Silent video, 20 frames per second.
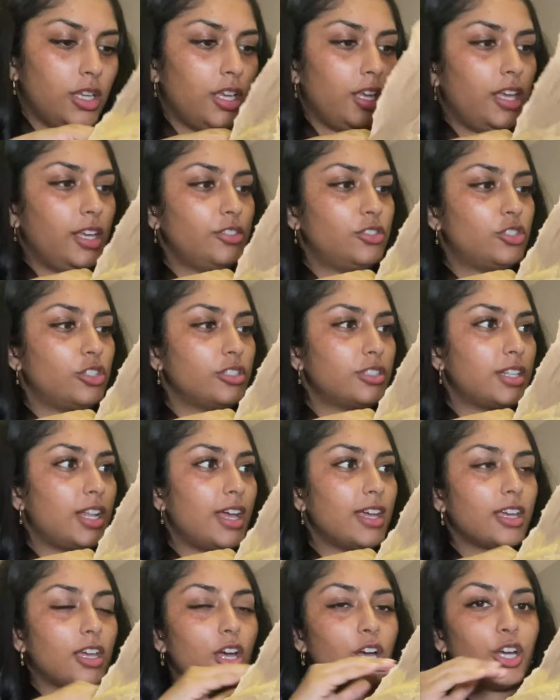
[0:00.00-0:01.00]
It's just
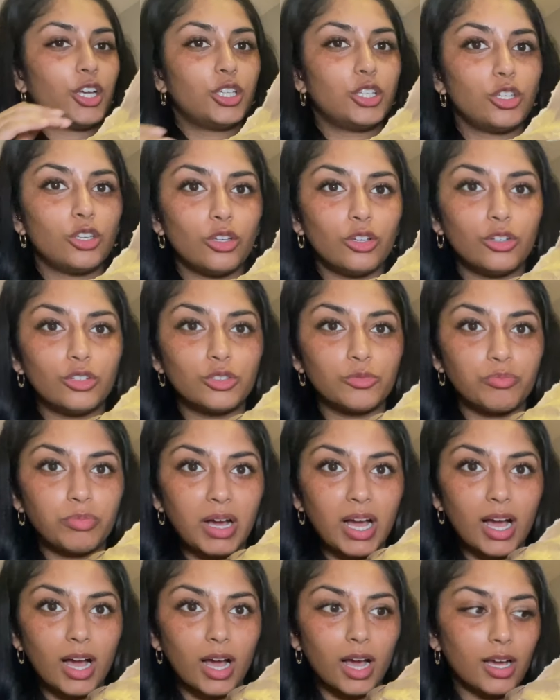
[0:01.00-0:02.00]
like a huge
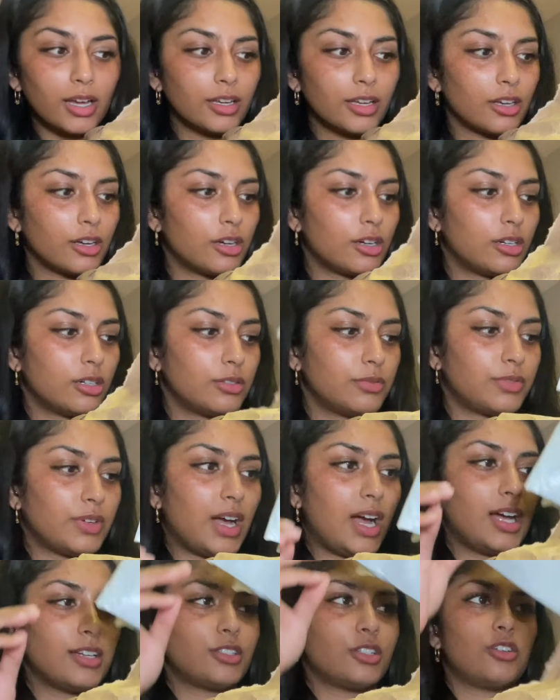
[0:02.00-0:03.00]
bag of
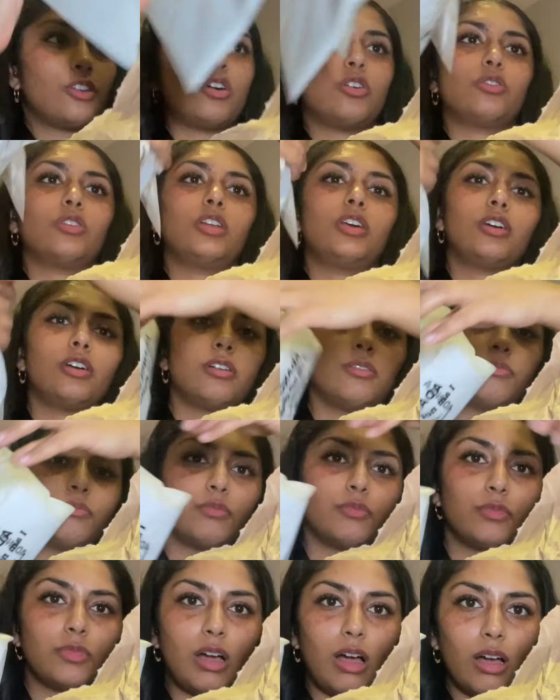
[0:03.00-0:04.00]
Adanola
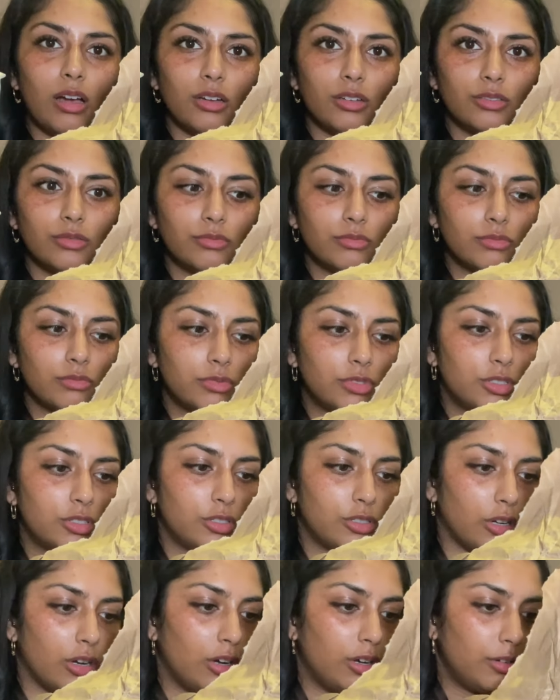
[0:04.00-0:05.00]

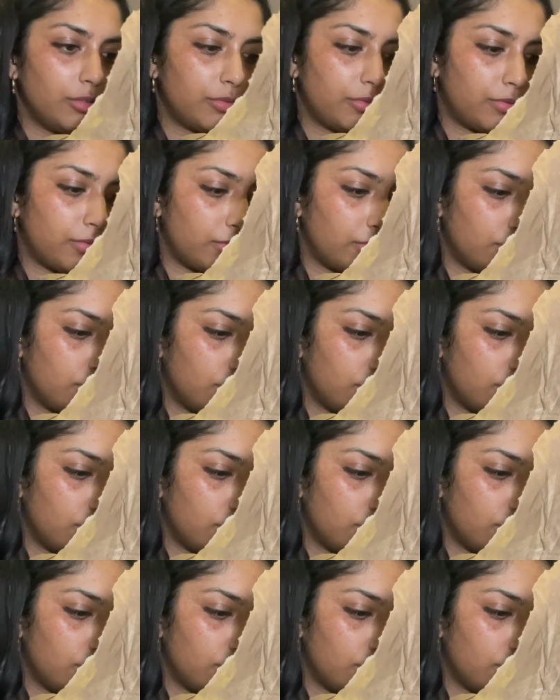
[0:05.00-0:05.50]
stuff.